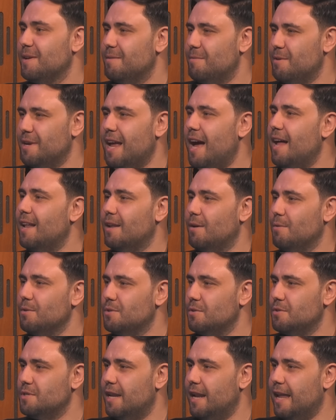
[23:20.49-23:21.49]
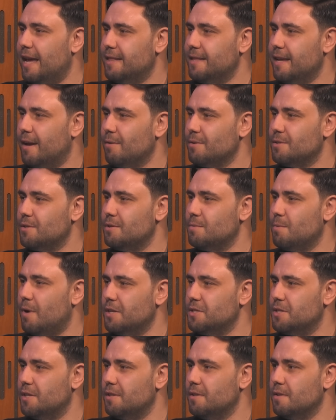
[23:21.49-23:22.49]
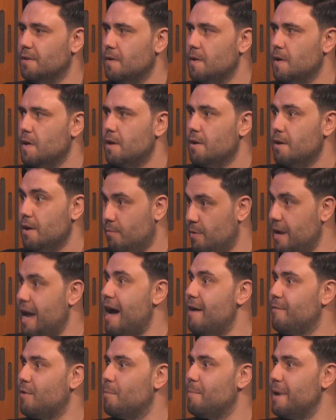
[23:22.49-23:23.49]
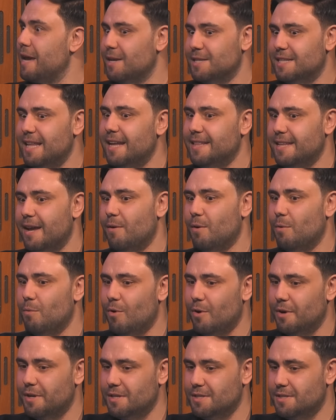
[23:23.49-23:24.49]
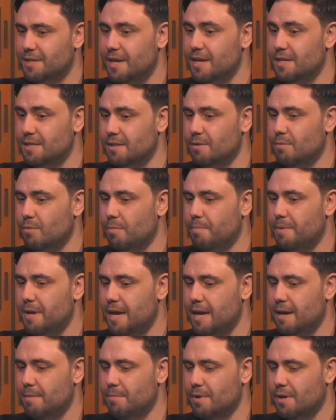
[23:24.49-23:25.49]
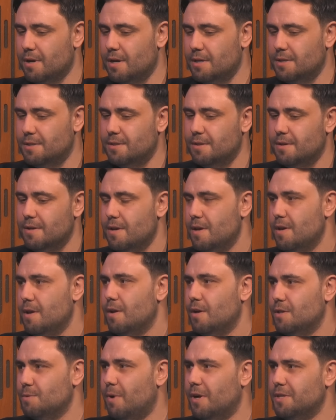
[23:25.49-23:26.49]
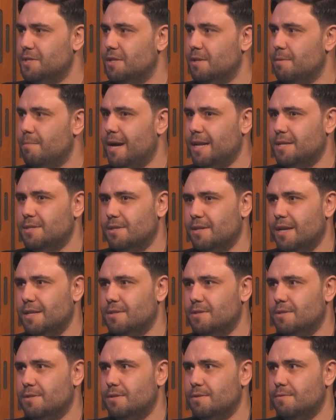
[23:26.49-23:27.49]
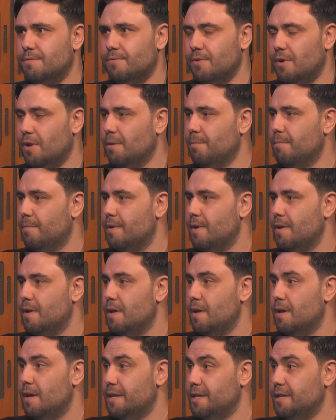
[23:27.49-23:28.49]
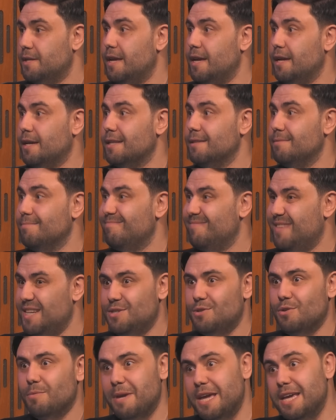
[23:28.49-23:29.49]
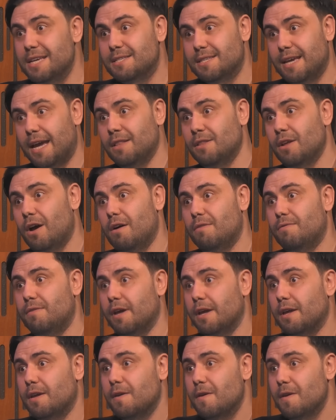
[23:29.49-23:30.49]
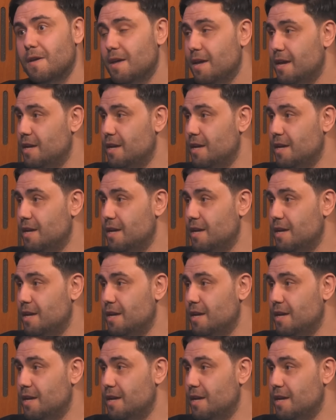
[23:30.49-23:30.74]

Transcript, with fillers: Ronaldo was such a letdown, because I was watching, if we have our biggest letdown award this season, it would be him, because I was watching the match against Fulham, and you're thinking, this should be his send-off. Like, mm.